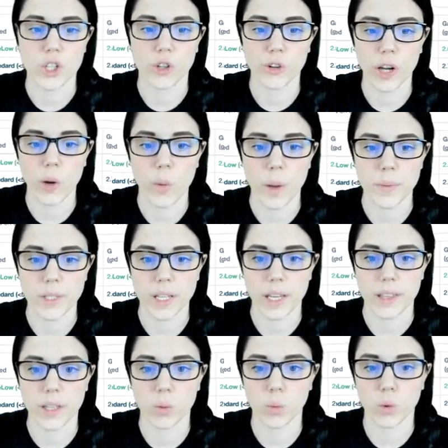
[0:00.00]
which is a great
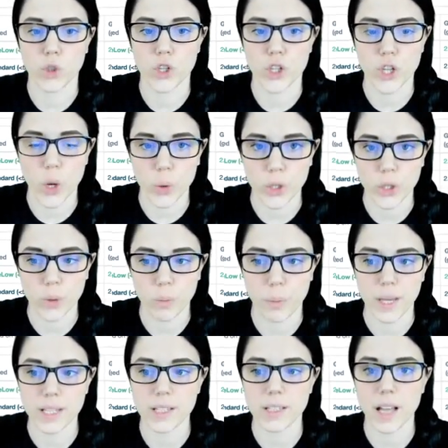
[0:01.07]
website that will show you,